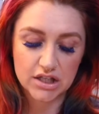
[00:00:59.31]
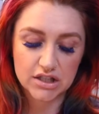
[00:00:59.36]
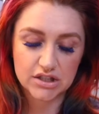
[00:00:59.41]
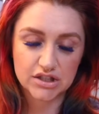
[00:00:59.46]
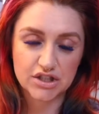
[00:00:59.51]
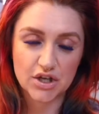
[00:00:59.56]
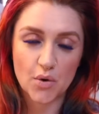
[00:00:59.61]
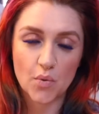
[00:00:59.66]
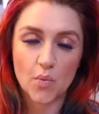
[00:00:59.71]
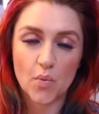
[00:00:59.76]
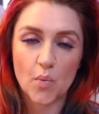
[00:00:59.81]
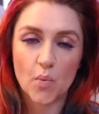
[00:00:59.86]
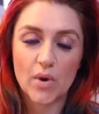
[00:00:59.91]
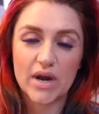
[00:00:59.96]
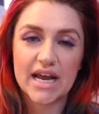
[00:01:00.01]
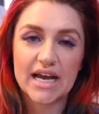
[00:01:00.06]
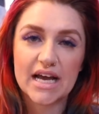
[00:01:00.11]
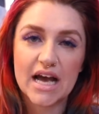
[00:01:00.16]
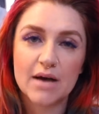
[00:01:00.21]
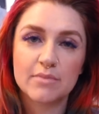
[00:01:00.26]
So
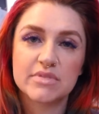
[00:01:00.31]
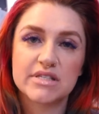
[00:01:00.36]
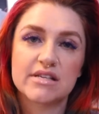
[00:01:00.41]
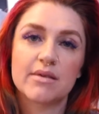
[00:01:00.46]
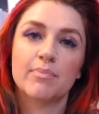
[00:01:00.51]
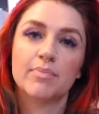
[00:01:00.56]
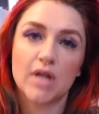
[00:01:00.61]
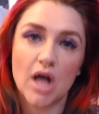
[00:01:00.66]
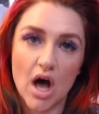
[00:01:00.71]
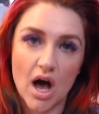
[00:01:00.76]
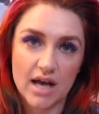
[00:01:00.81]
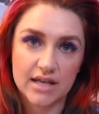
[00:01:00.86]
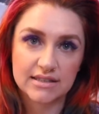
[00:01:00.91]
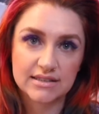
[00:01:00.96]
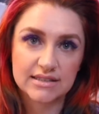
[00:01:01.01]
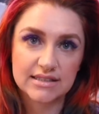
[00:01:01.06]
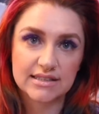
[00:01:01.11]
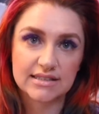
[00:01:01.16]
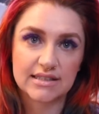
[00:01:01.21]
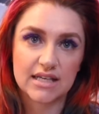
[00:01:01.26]
when it comes to
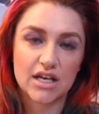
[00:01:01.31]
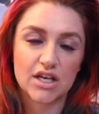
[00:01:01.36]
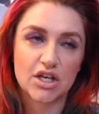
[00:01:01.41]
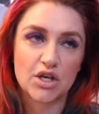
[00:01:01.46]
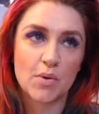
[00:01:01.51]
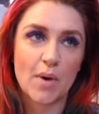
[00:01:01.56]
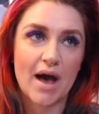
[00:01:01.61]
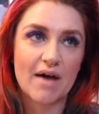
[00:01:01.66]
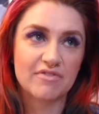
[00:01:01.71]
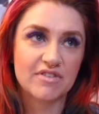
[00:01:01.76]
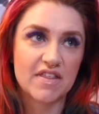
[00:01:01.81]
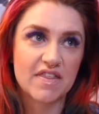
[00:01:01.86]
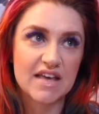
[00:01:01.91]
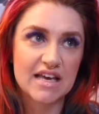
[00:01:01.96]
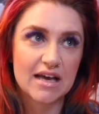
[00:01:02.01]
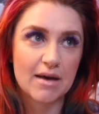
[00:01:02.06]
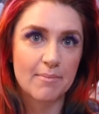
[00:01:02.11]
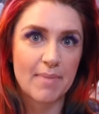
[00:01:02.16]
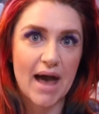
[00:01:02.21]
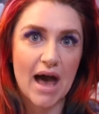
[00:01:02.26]
blondes, you have to
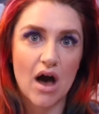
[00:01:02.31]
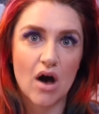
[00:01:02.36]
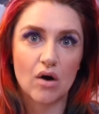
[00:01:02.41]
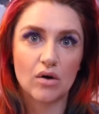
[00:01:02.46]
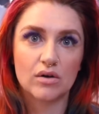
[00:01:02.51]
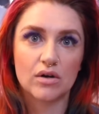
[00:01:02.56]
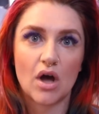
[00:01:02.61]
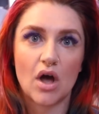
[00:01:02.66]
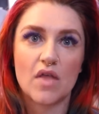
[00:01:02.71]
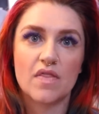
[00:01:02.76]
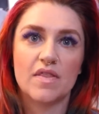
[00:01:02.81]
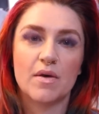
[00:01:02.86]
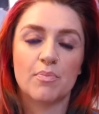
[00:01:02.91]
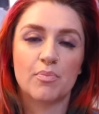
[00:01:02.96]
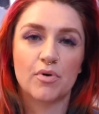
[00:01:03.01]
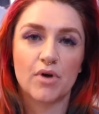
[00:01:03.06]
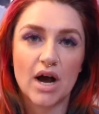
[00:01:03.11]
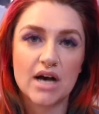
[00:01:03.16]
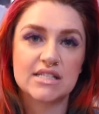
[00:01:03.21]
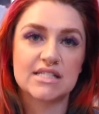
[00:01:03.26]
think about the
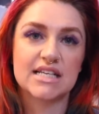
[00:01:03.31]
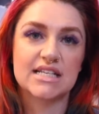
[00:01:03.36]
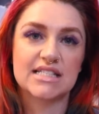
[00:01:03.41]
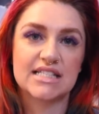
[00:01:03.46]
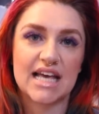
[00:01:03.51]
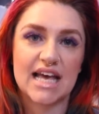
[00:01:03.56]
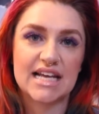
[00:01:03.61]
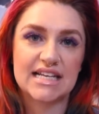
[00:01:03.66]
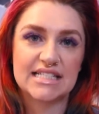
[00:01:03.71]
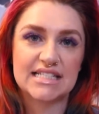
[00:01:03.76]
process it